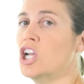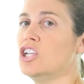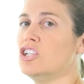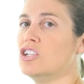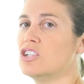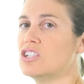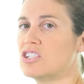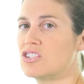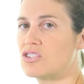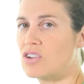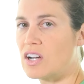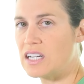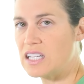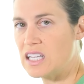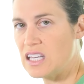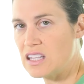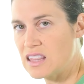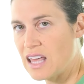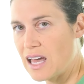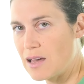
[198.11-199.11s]
You're just trying to
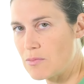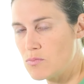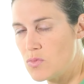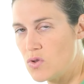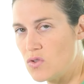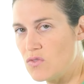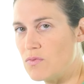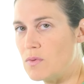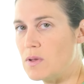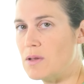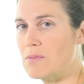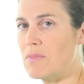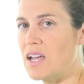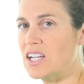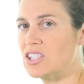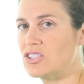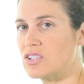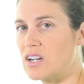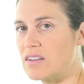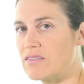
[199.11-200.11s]
get that movement,
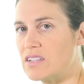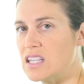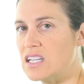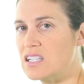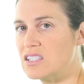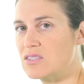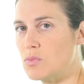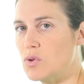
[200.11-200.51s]
make sure everything's